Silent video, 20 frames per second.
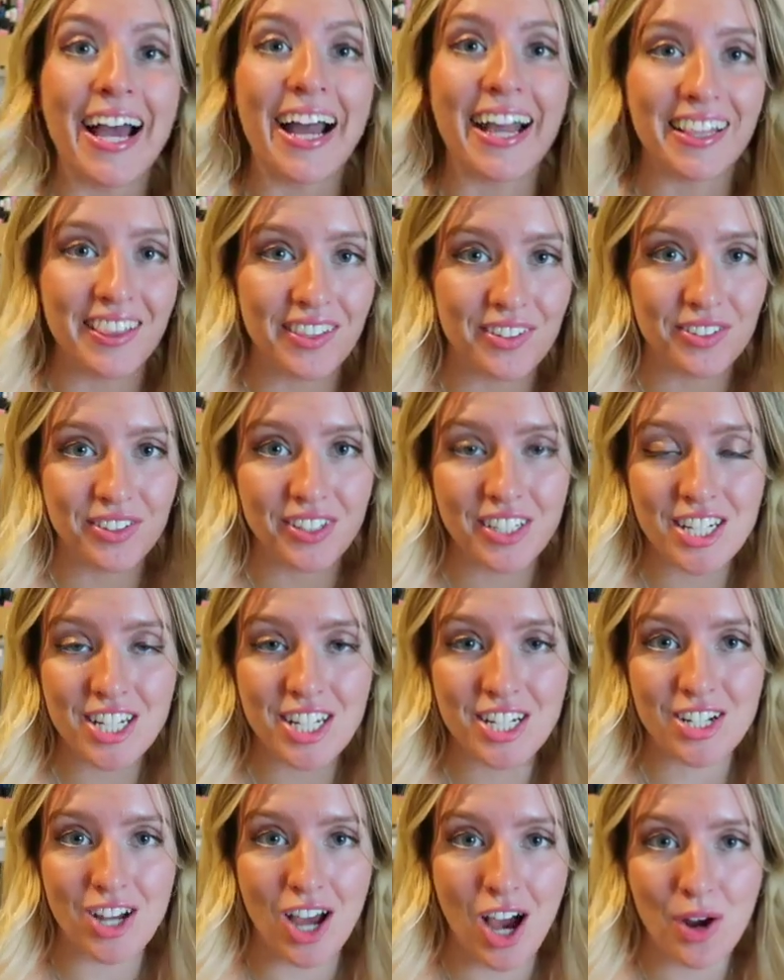I literally
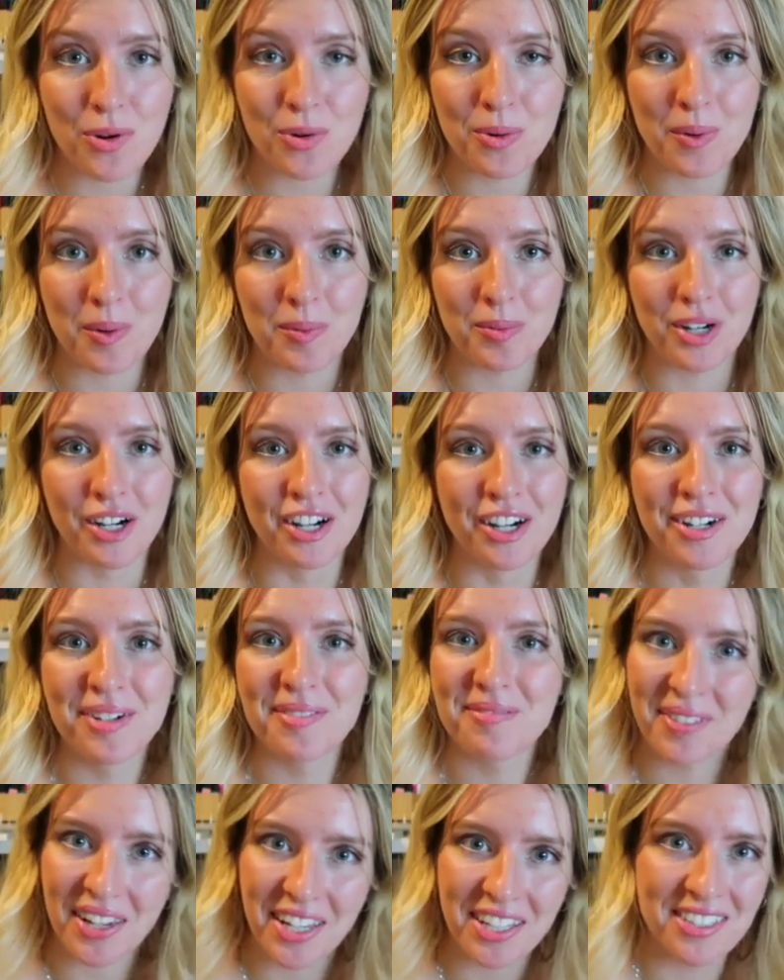cannot remember
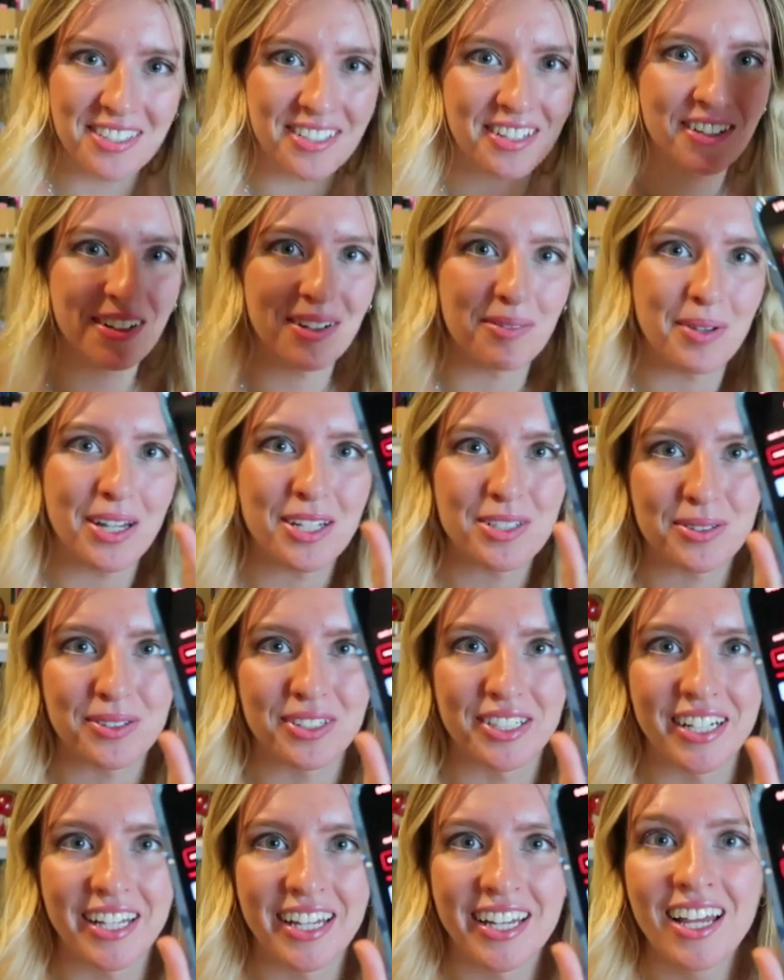my Instagram
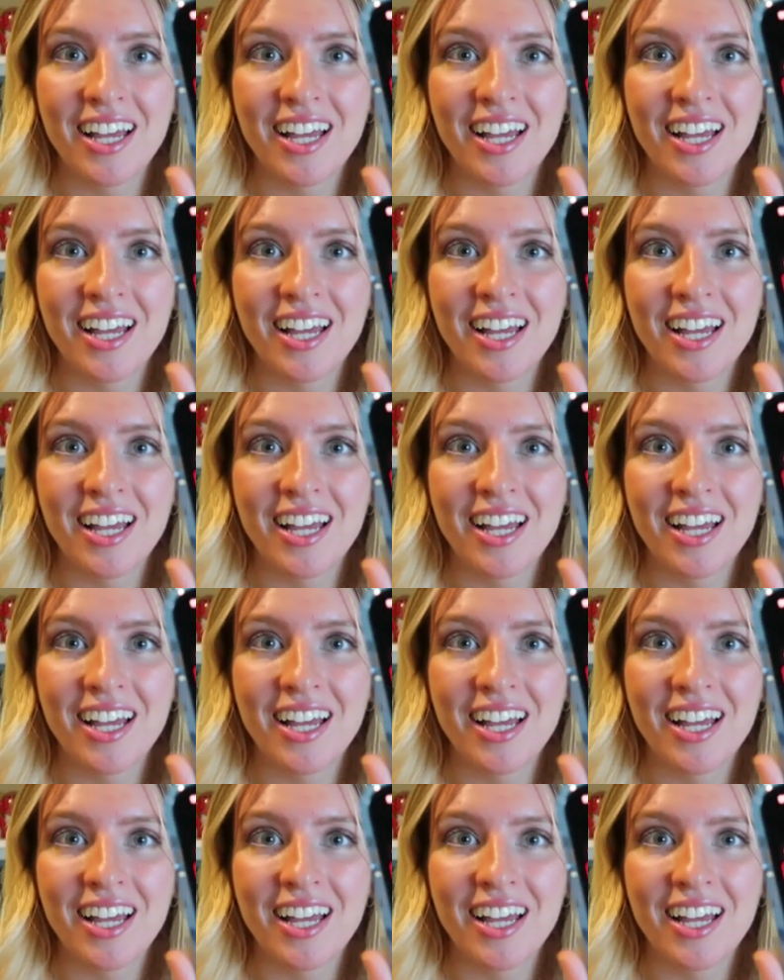password.